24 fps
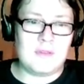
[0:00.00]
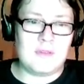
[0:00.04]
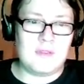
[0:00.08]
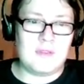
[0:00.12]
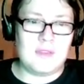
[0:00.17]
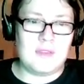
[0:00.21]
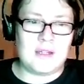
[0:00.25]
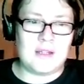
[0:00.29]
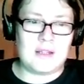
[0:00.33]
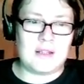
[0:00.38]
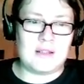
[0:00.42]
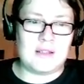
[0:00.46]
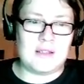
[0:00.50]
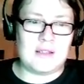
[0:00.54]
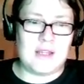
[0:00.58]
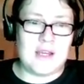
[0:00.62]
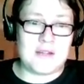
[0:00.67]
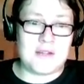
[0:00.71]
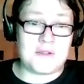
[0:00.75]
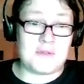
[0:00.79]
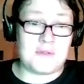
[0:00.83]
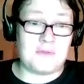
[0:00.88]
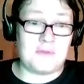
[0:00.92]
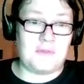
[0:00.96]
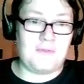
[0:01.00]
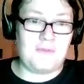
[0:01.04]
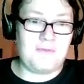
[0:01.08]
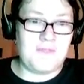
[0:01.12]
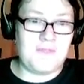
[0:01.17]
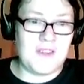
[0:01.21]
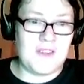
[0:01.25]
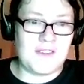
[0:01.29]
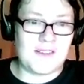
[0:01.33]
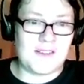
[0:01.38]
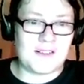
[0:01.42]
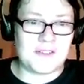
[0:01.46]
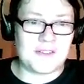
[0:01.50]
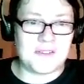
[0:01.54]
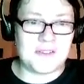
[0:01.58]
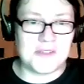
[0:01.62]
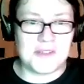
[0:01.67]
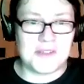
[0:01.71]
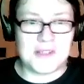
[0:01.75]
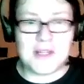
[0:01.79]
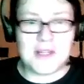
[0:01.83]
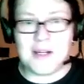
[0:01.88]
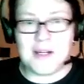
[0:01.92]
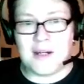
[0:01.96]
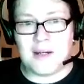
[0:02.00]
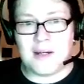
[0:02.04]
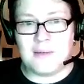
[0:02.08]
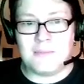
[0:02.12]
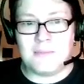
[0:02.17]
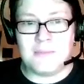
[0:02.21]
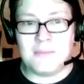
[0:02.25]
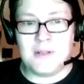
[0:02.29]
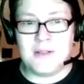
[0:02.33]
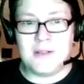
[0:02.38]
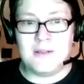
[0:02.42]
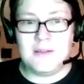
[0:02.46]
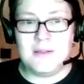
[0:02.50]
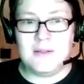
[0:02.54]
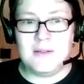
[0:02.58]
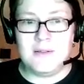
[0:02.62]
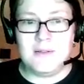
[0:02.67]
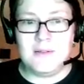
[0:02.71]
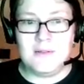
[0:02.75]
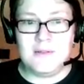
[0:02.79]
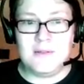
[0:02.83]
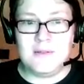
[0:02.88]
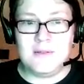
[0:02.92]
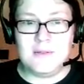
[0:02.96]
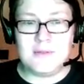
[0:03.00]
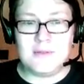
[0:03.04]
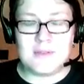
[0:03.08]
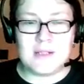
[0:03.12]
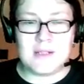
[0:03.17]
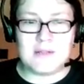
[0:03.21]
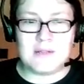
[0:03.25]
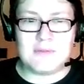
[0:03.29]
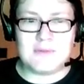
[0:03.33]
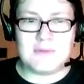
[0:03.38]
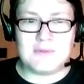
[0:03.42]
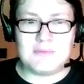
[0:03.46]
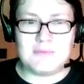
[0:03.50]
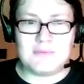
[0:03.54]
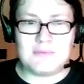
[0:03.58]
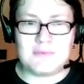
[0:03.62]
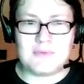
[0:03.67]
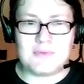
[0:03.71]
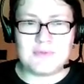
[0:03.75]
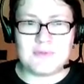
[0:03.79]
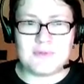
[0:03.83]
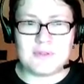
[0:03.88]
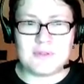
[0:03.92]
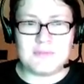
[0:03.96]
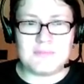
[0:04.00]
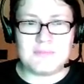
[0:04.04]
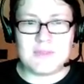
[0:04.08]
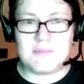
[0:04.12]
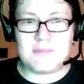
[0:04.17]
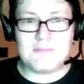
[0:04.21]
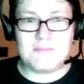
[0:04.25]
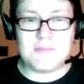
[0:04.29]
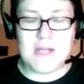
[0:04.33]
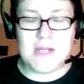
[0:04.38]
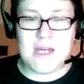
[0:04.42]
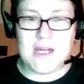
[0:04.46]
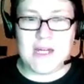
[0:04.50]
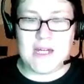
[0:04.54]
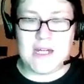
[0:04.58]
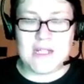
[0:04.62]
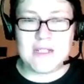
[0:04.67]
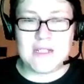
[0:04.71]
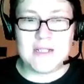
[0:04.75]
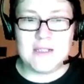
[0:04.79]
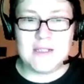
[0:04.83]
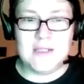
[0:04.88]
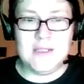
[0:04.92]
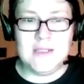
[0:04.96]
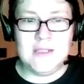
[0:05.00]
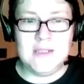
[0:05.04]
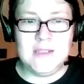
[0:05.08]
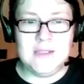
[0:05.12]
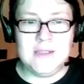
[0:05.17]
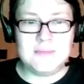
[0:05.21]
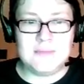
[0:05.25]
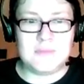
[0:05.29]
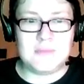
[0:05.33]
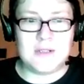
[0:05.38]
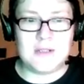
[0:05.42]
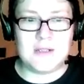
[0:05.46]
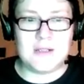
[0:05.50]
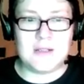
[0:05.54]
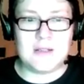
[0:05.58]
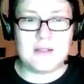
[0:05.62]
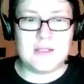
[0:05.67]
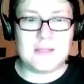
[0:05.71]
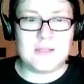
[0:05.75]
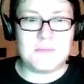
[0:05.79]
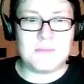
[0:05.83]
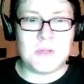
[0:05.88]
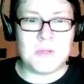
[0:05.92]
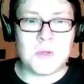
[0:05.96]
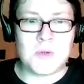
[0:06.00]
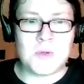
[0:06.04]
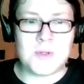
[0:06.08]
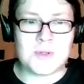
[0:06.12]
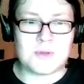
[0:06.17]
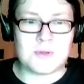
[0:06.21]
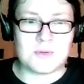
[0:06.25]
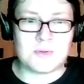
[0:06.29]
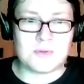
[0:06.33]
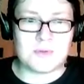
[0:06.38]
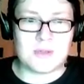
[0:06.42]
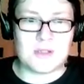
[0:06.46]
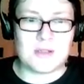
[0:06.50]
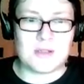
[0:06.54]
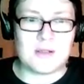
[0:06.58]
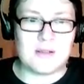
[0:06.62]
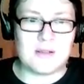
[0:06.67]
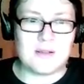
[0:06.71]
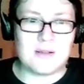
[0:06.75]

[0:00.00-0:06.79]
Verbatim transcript: Not actual physically numb, that would really be bad, but emotionally.